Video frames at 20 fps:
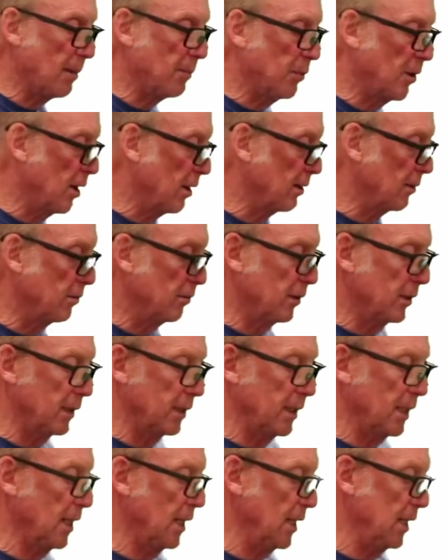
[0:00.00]
that part
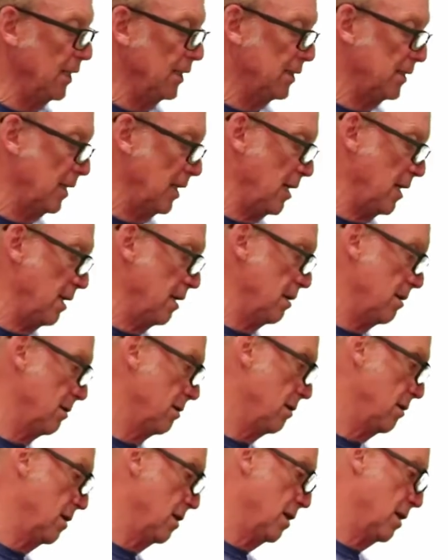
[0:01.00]
really easy.
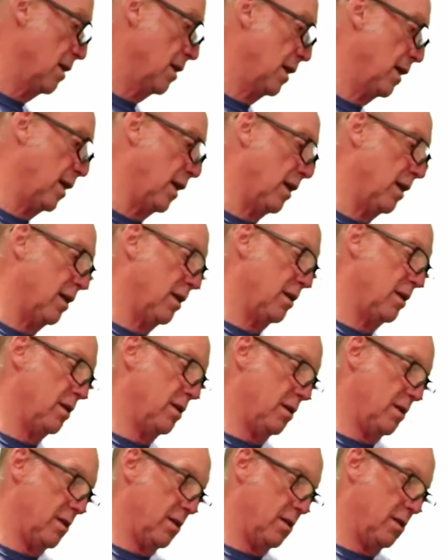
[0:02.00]

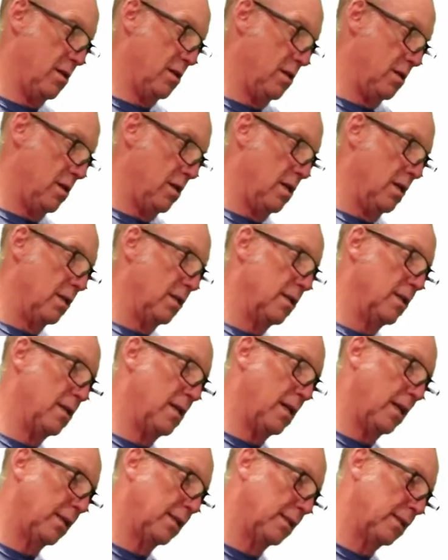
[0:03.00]
And the
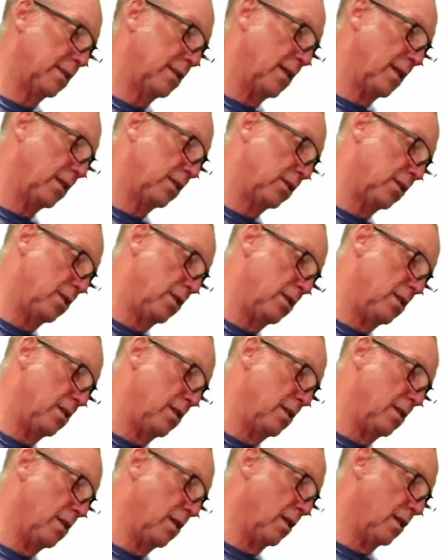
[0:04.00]
next
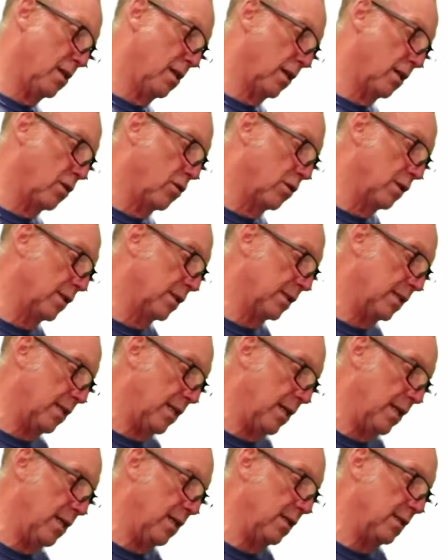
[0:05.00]
section, of
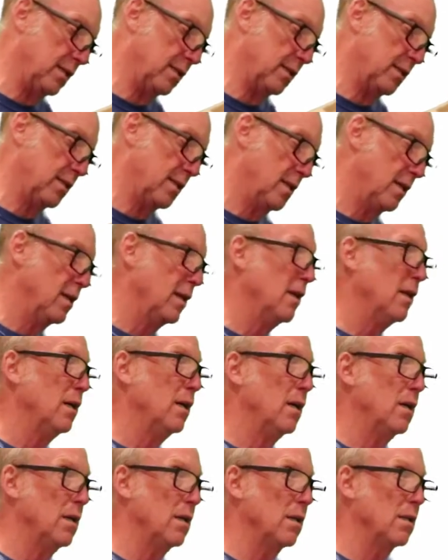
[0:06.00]
course, is
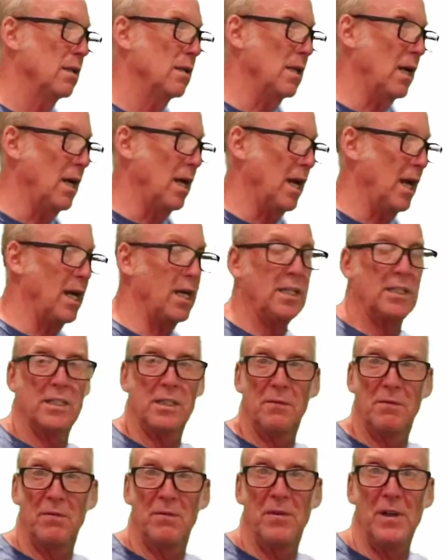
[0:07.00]
the
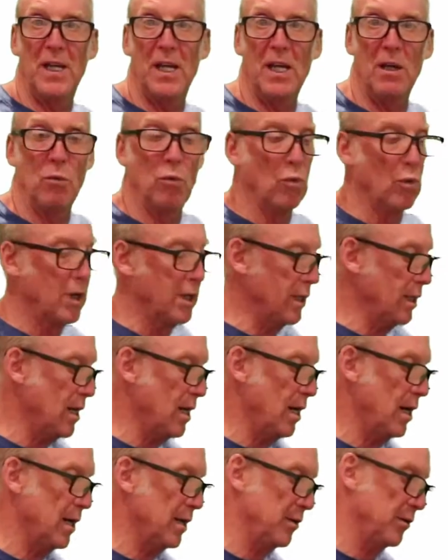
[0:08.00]

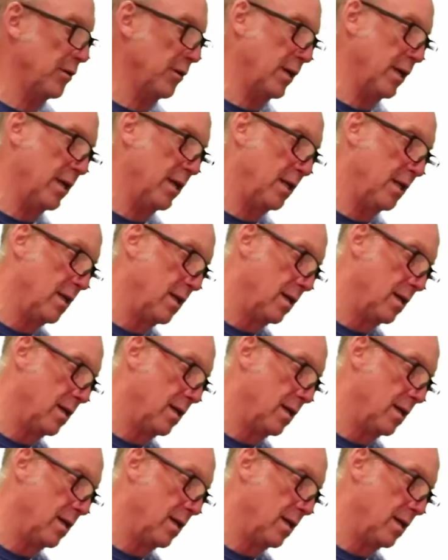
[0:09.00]
HV100.